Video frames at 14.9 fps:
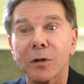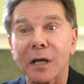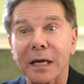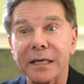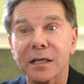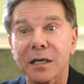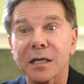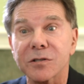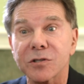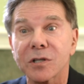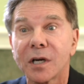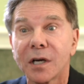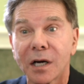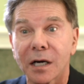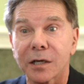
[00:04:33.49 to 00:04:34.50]
like
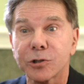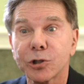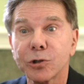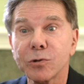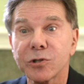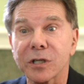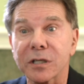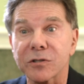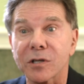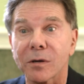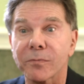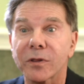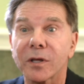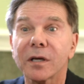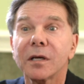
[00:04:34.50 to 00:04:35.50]
us are choosing
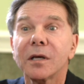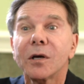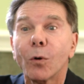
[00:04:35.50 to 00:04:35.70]
something,